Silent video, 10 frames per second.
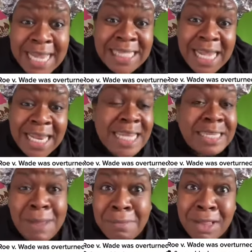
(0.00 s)
That's the
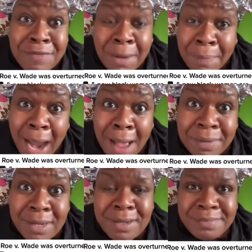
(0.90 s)
least of my motherfucking
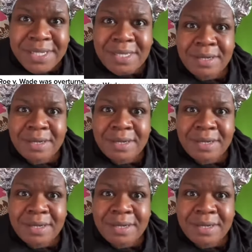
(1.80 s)
problems.